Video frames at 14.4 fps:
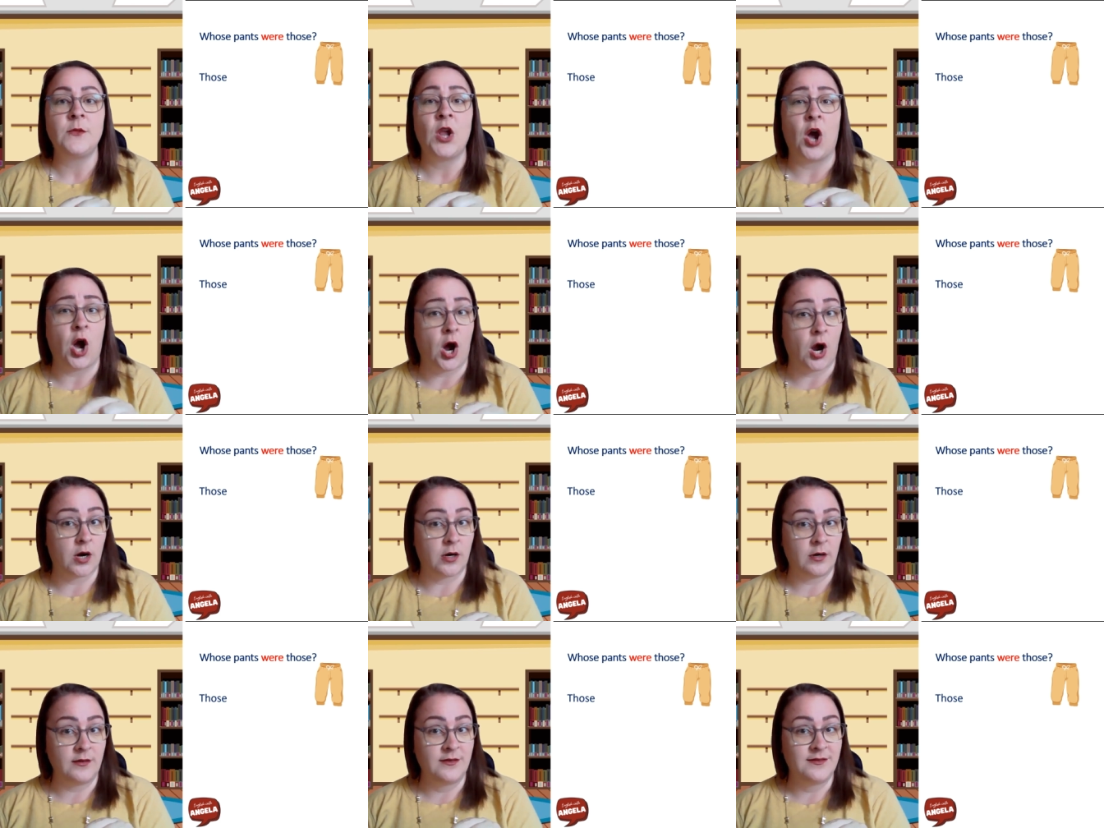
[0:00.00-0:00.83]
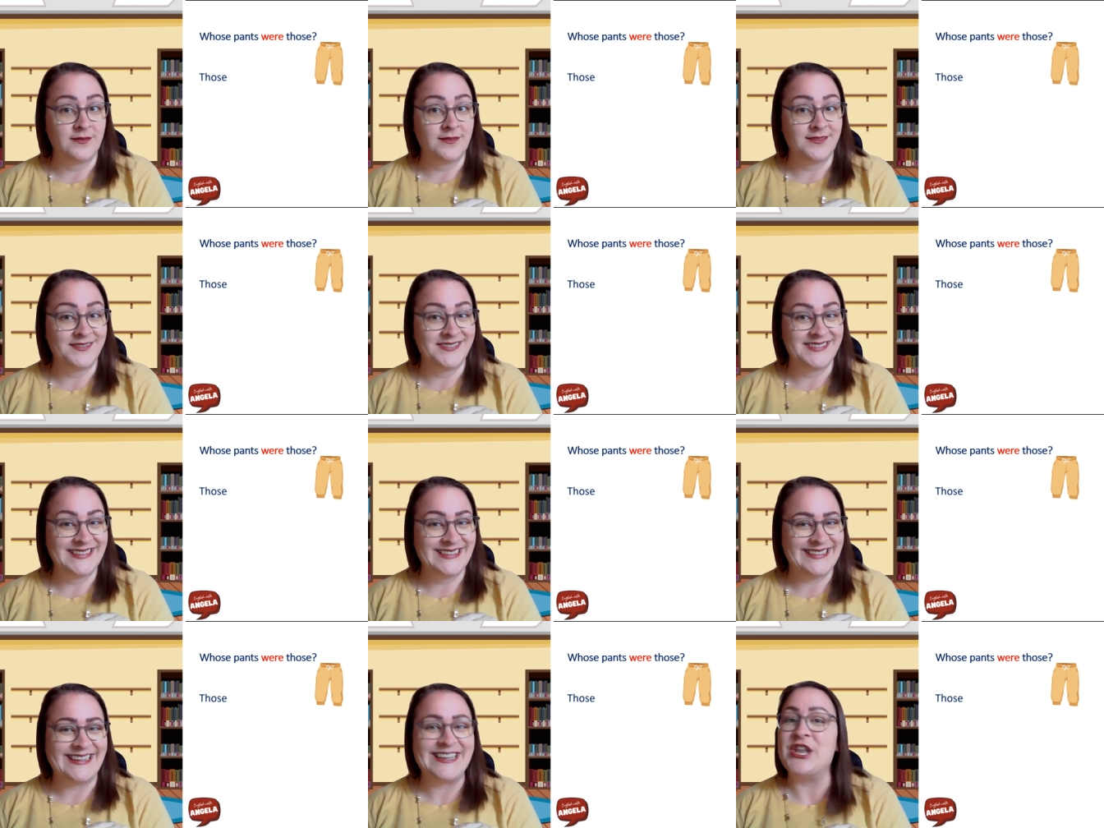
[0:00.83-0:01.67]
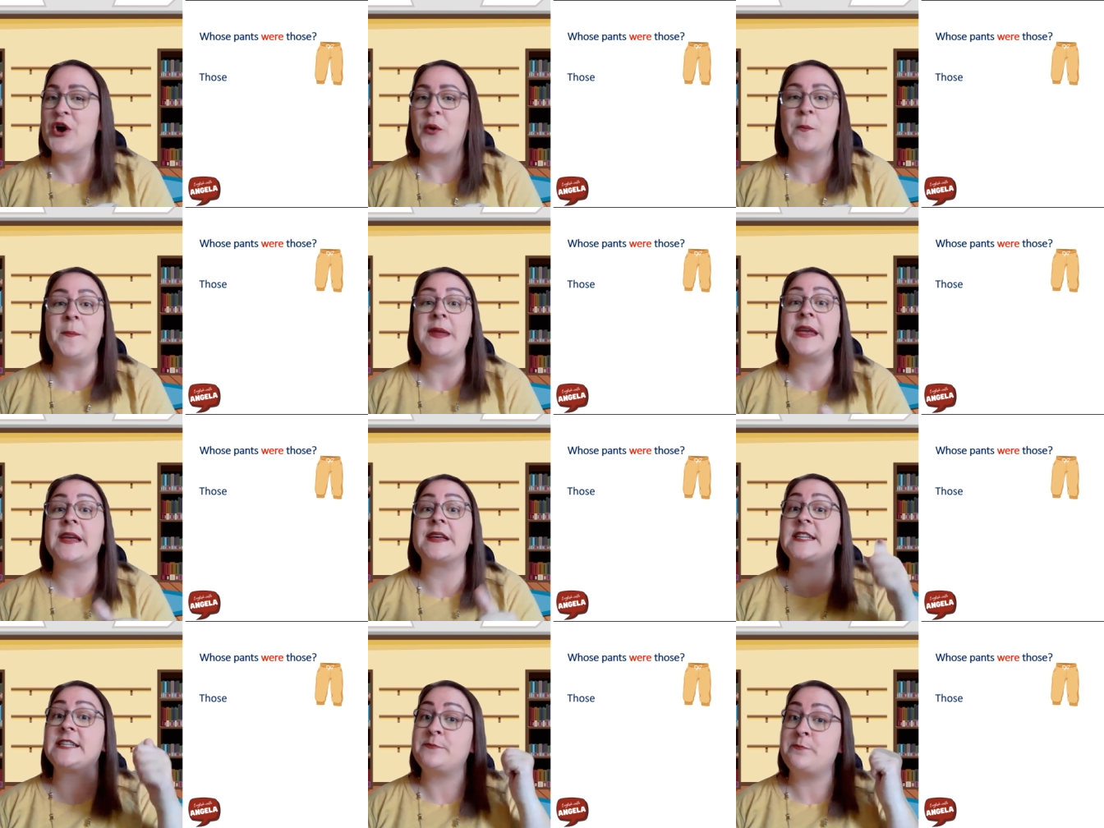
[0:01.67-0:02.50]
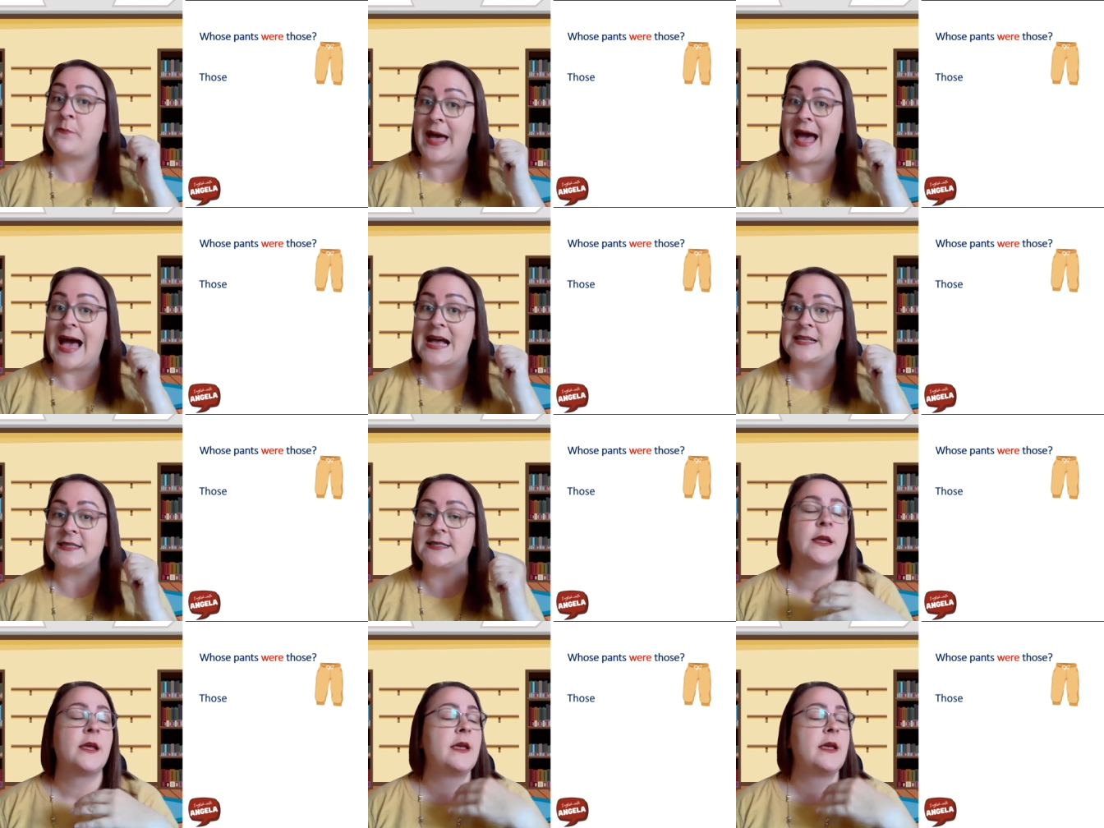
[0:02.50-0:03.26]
are? No, because it's past.